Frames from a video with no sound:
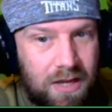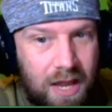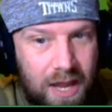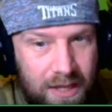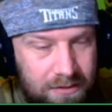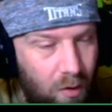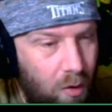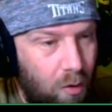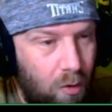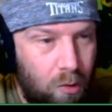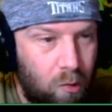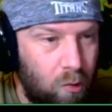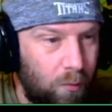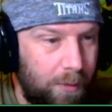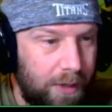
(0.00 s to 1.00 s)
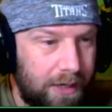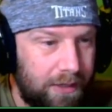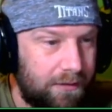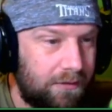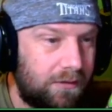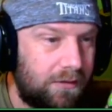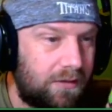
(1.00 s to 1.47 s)
yeah, the whole
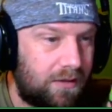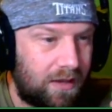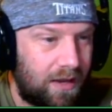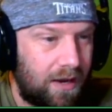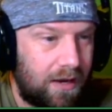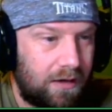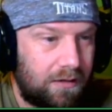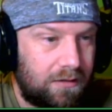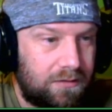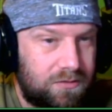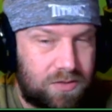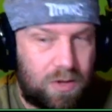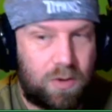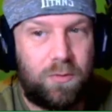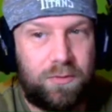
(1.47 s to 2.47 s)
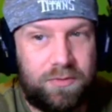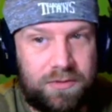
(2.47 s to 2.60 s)
big thing. So